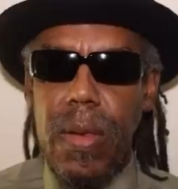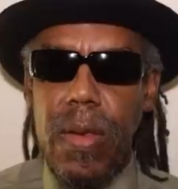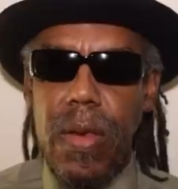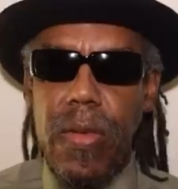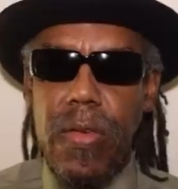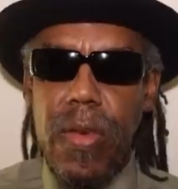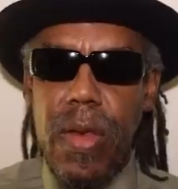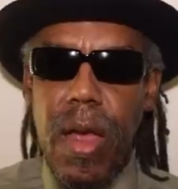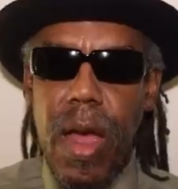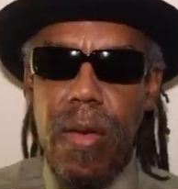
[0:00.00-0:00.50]

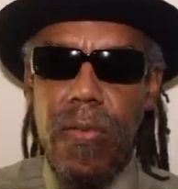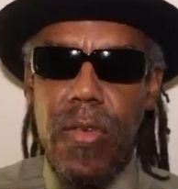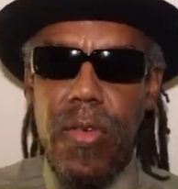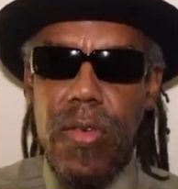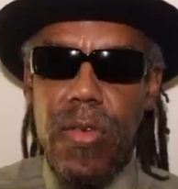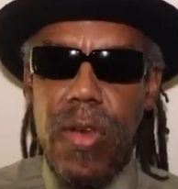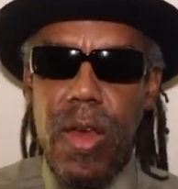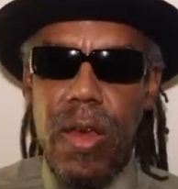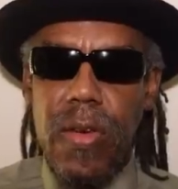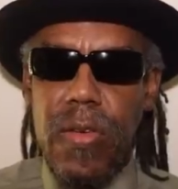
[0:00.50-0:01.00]
This
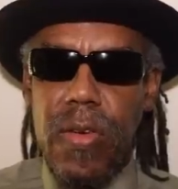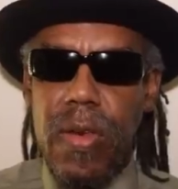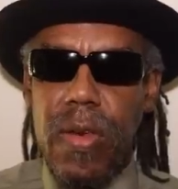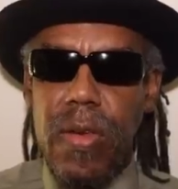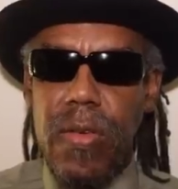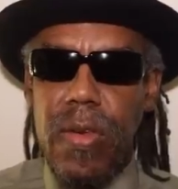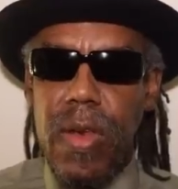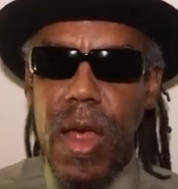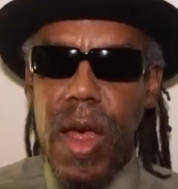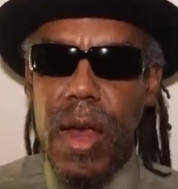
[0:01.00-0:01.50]
conversation
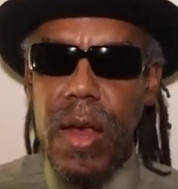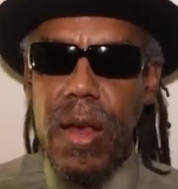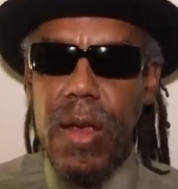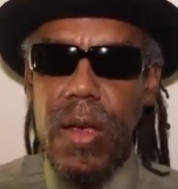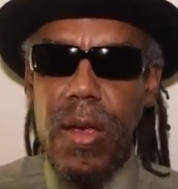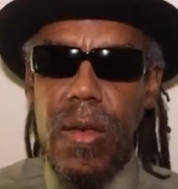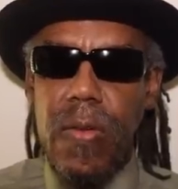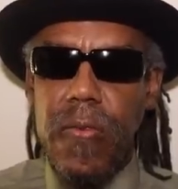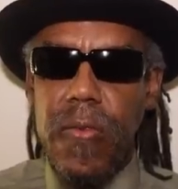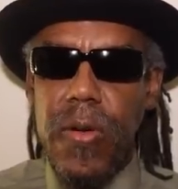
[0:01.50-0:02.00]
is not
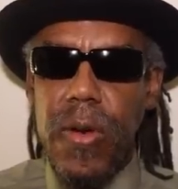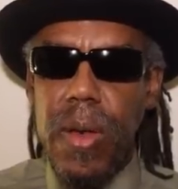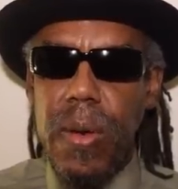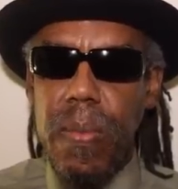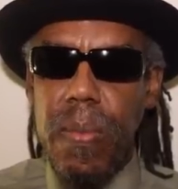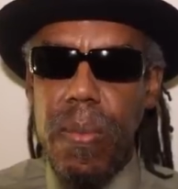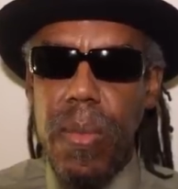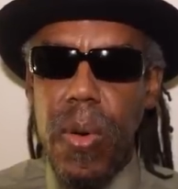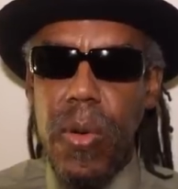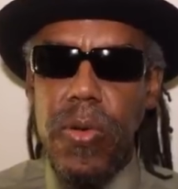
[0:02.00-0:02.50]
good for
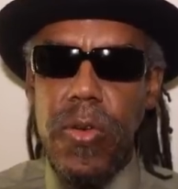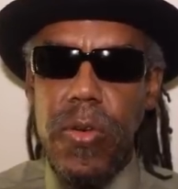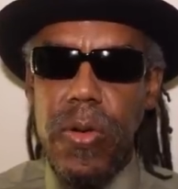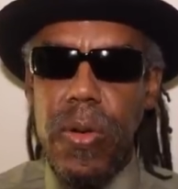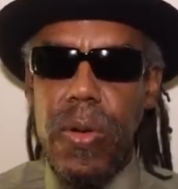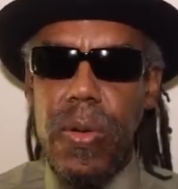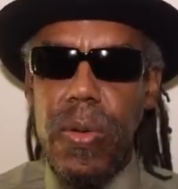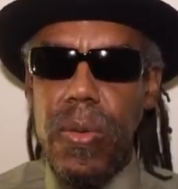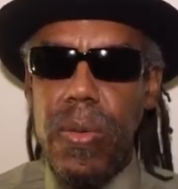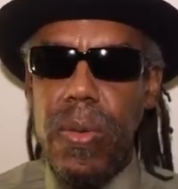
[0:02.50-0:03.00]

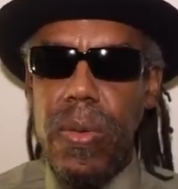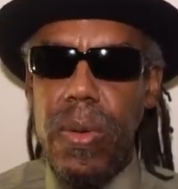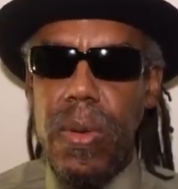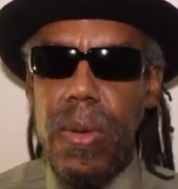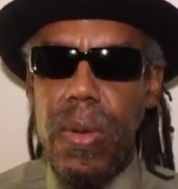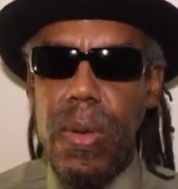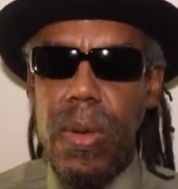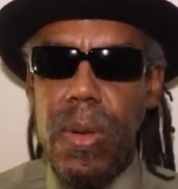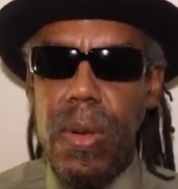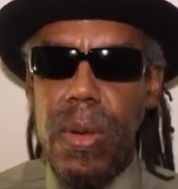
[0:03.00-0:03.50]
emotional,
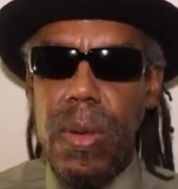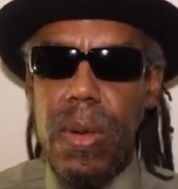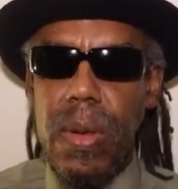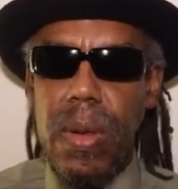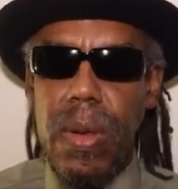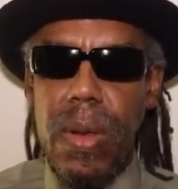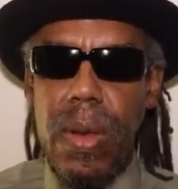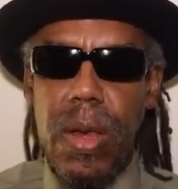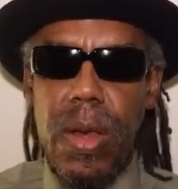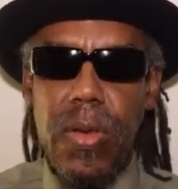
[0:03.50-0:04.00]

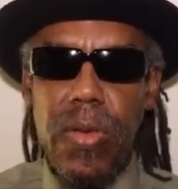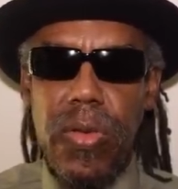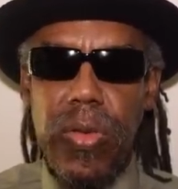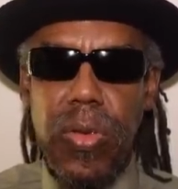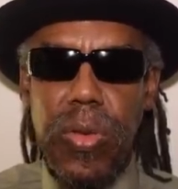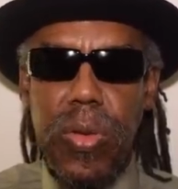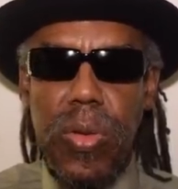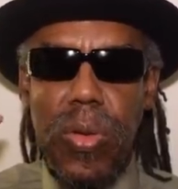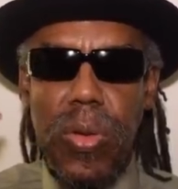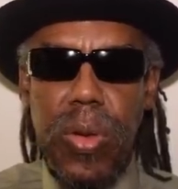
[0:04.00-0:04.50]

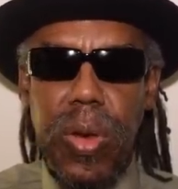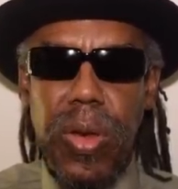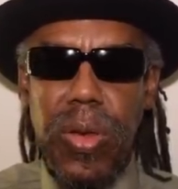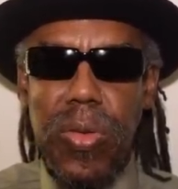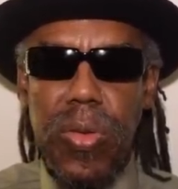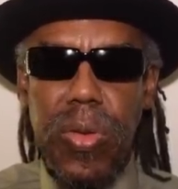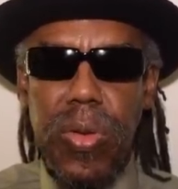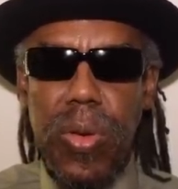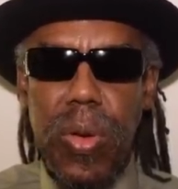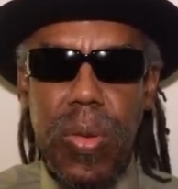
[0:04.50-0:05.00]
his,
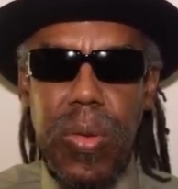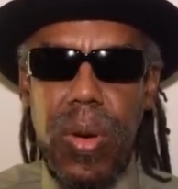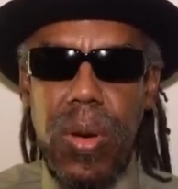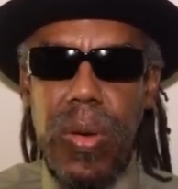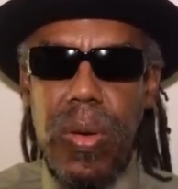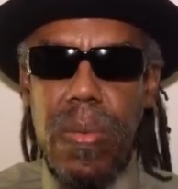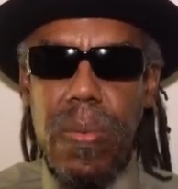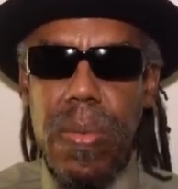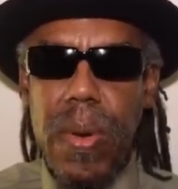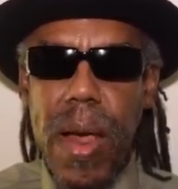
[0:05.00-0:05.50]

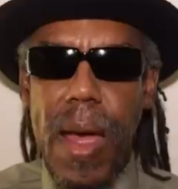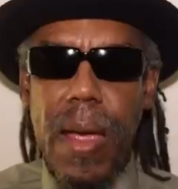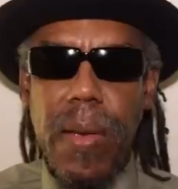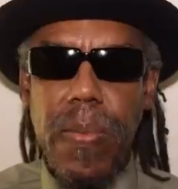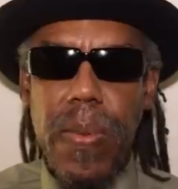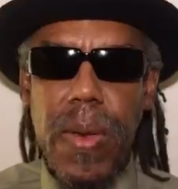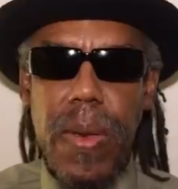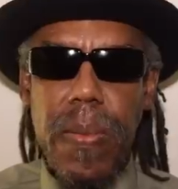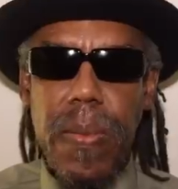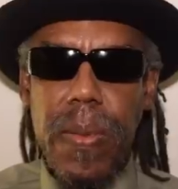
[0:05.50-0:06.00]
historical
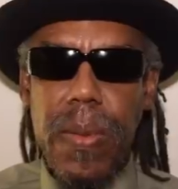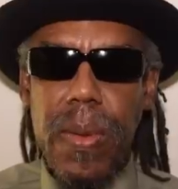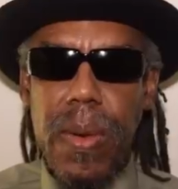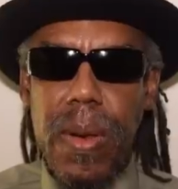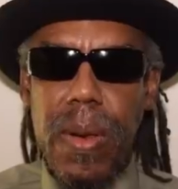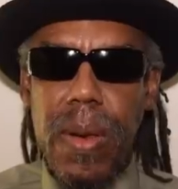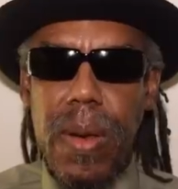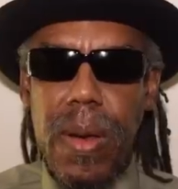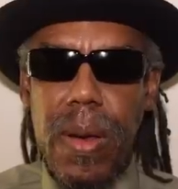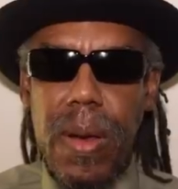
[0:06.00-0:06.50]
black people
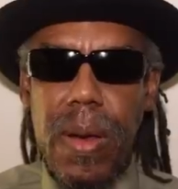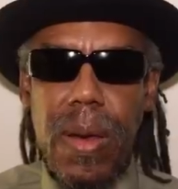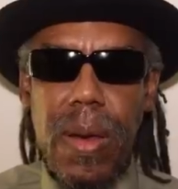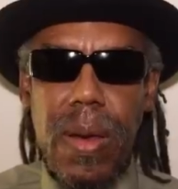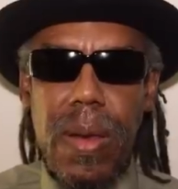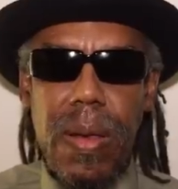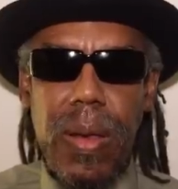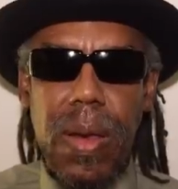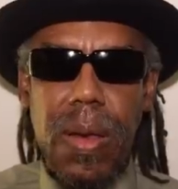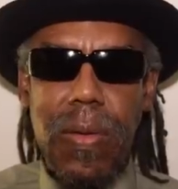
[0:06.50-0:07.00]
that
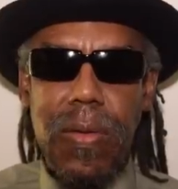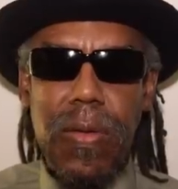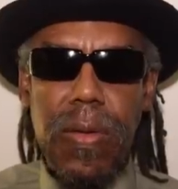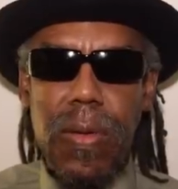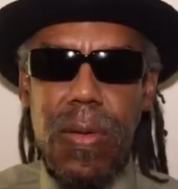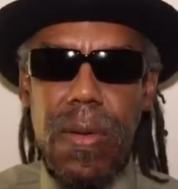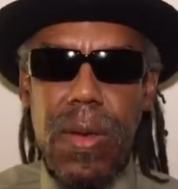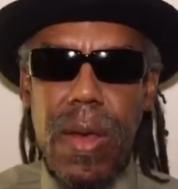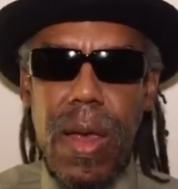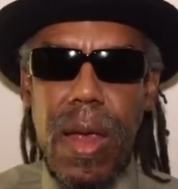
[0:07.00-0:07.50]
they
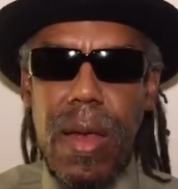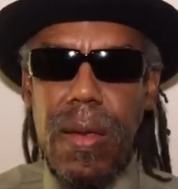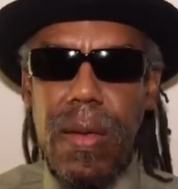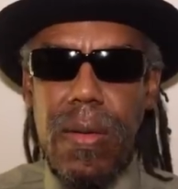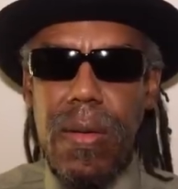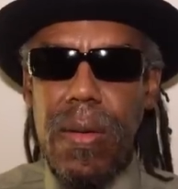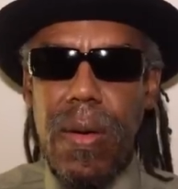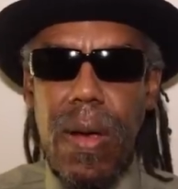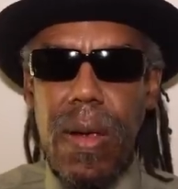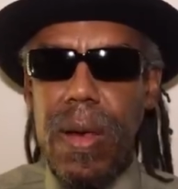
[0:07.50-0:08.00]
just got,
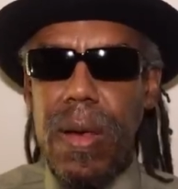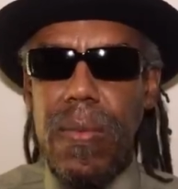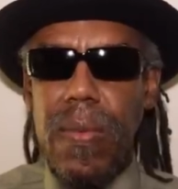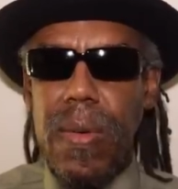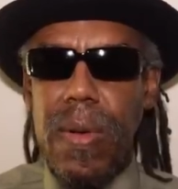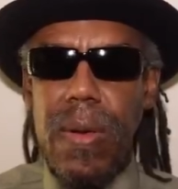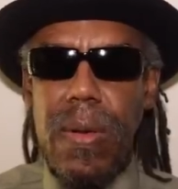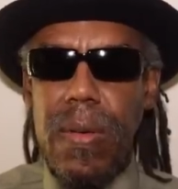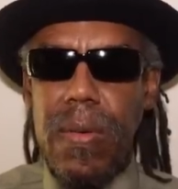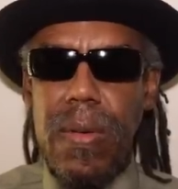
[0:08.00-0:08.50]
you know, all they
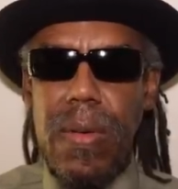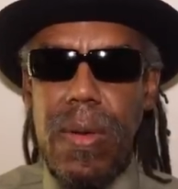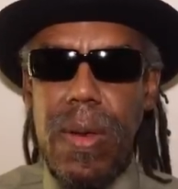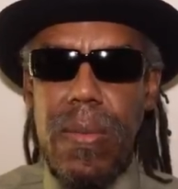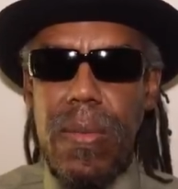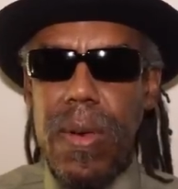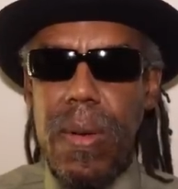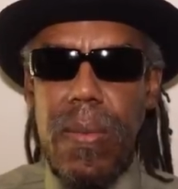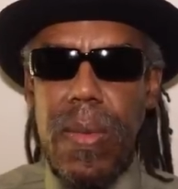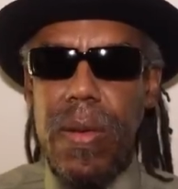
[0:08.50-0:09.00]
want to do is
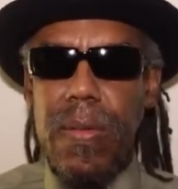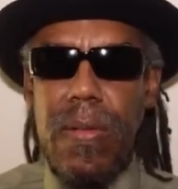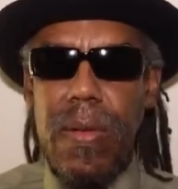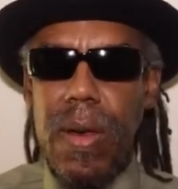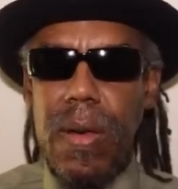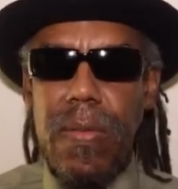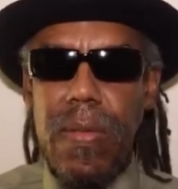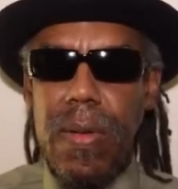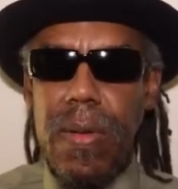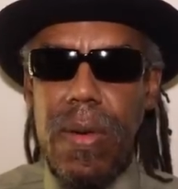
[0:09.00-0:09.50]
keep talking about
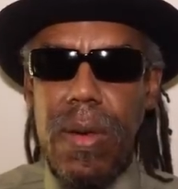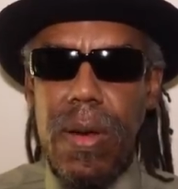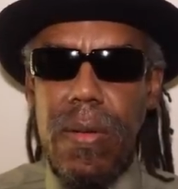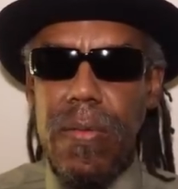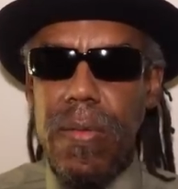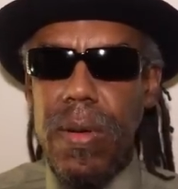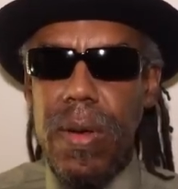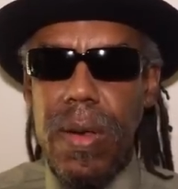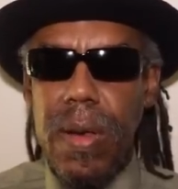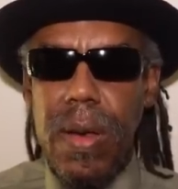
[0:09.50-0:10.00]
slavery,
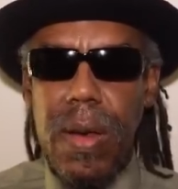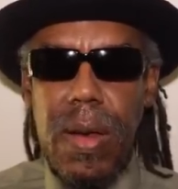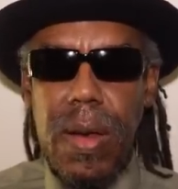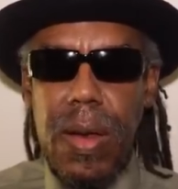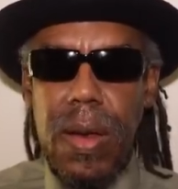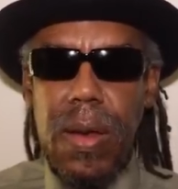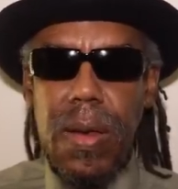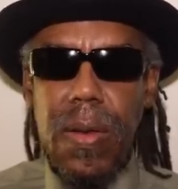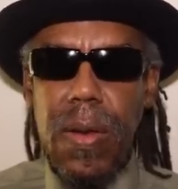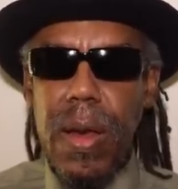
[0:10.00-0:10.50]
slavery, and,
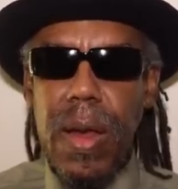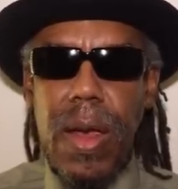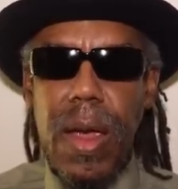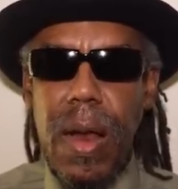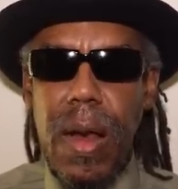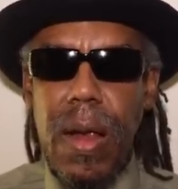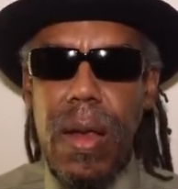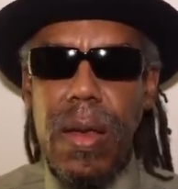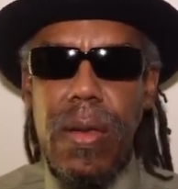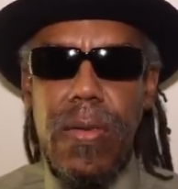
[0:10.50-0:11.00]
you know, they
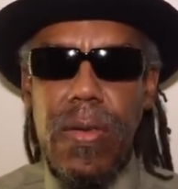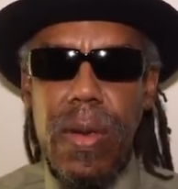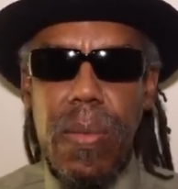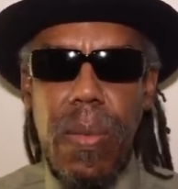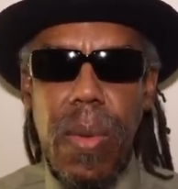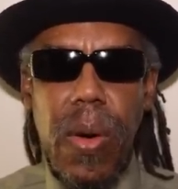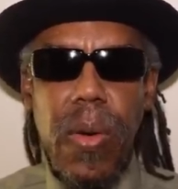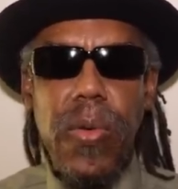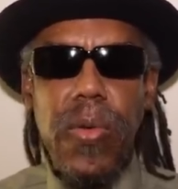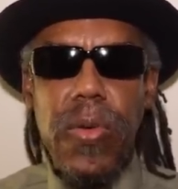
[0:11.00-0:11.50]
got all this
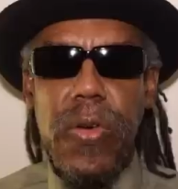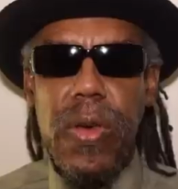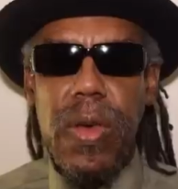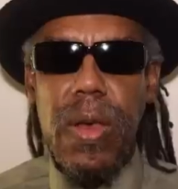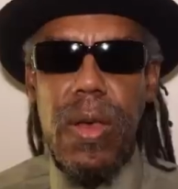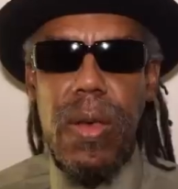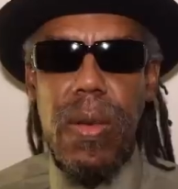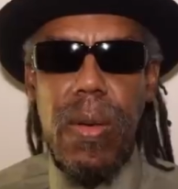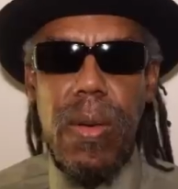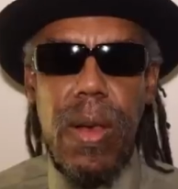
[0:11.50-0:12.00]
emotion.